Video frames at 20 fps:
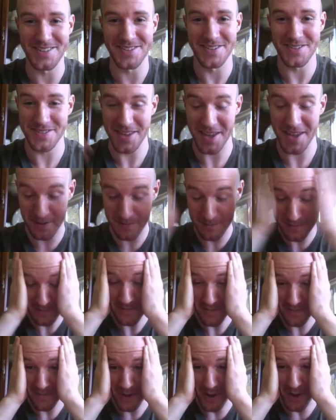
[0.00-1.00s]
It's like,
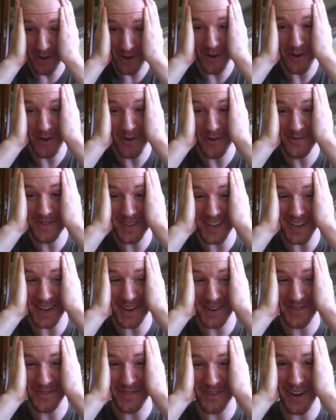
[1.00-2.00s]
holy
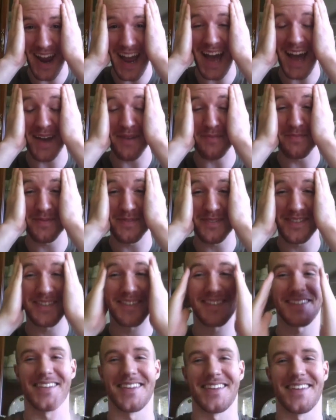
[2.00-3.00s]
crap.
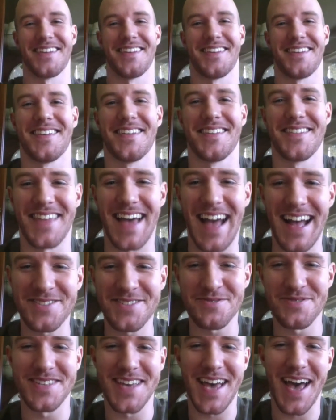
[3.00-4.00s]
That's
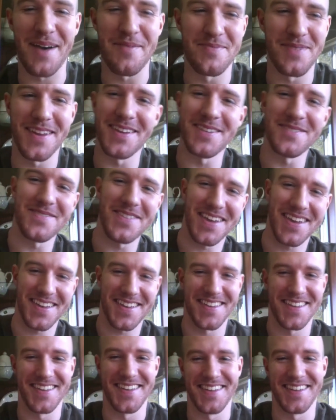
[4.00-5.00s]
what's happening to me.
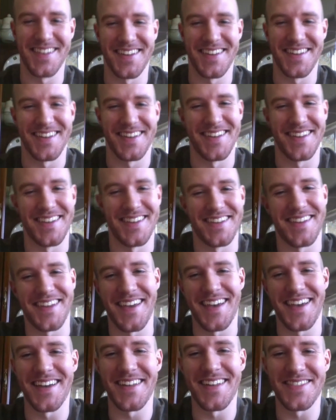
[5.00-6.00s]

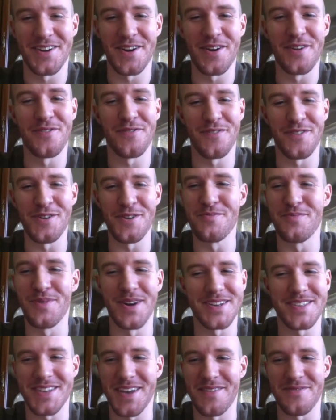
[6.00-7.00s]
Yeah, there are a few
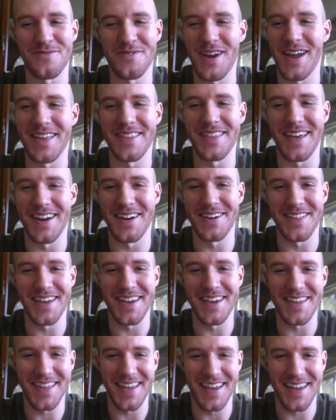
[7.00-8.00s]
books I've read that are
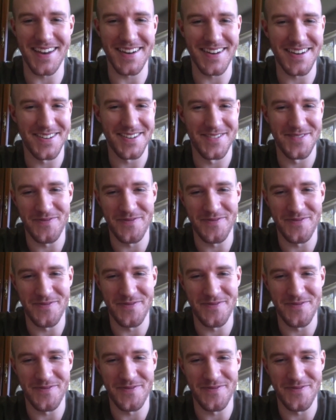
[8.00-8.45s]
like that.